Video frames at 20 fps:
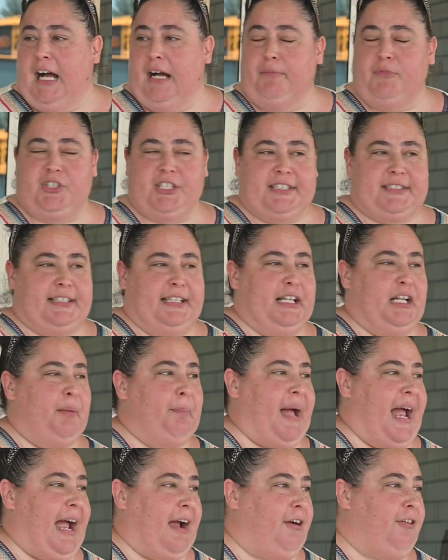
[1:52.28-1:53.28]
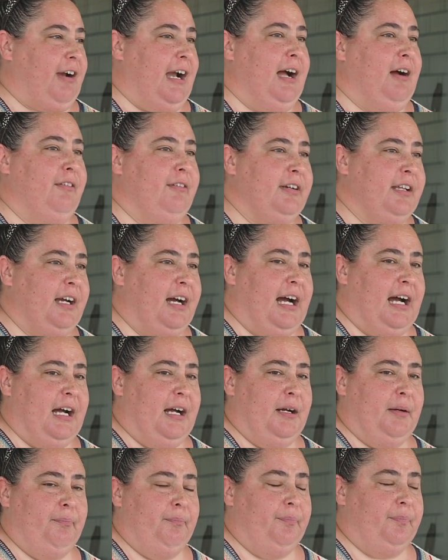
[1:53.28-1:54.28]
just a little
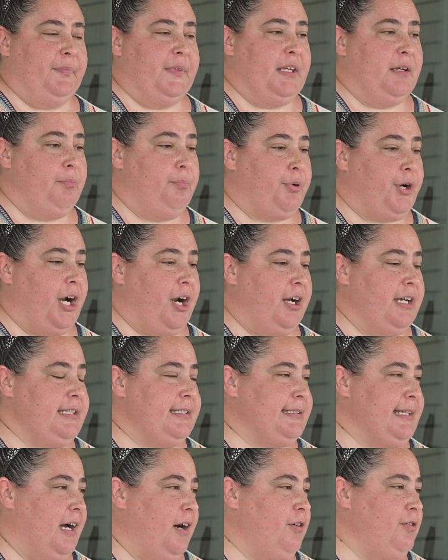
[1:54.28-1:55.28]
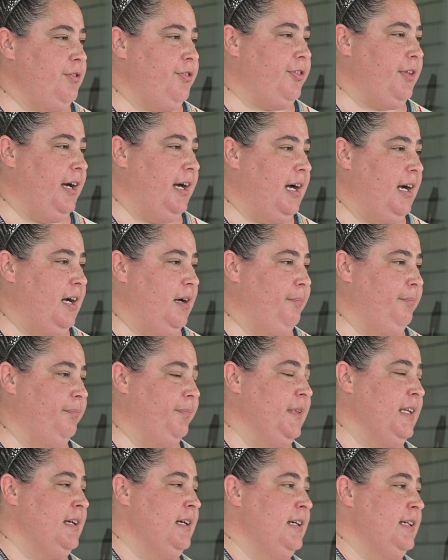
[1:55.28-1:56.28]
background. Prairie South
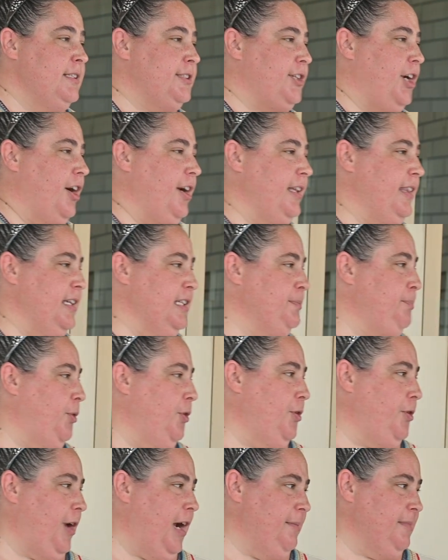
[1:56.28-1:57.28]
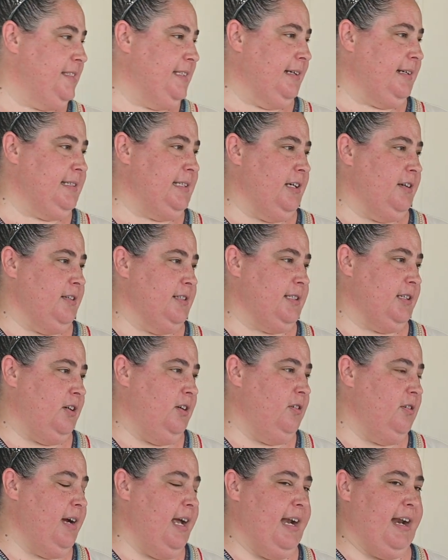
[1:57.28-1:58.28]
started this program 6 years
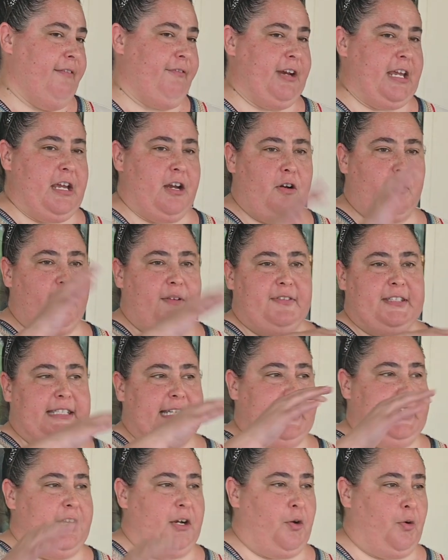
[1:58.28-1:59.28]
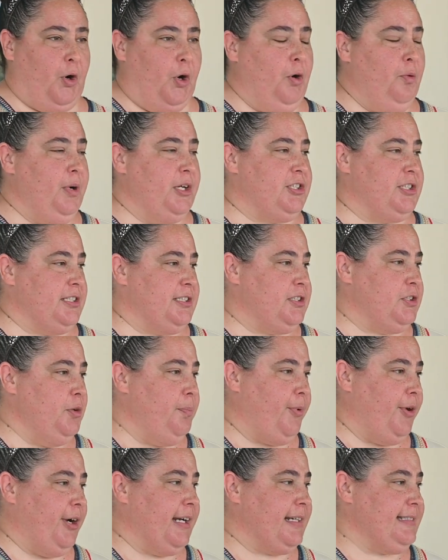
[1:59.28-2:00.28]
ago, and every year we've seen it grow, which is
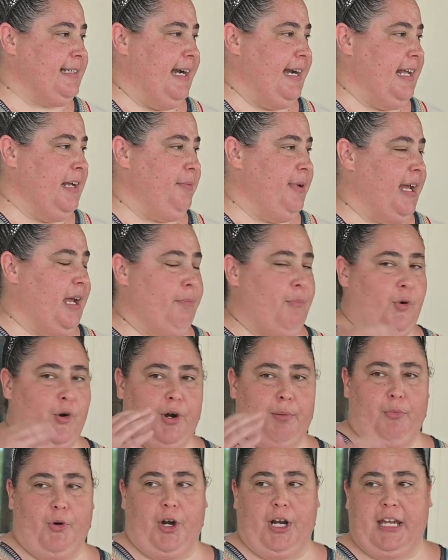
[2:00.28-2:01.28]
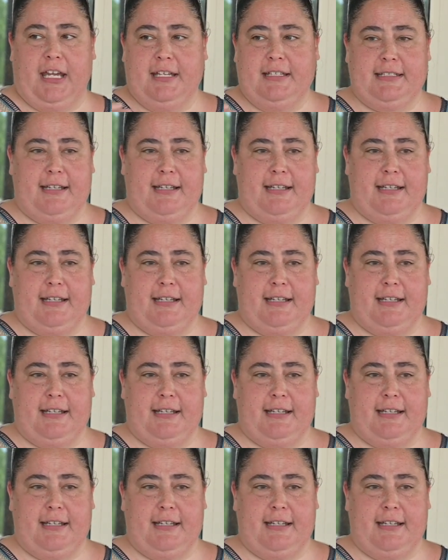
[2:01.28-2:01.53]
super exciting. We get more and more kids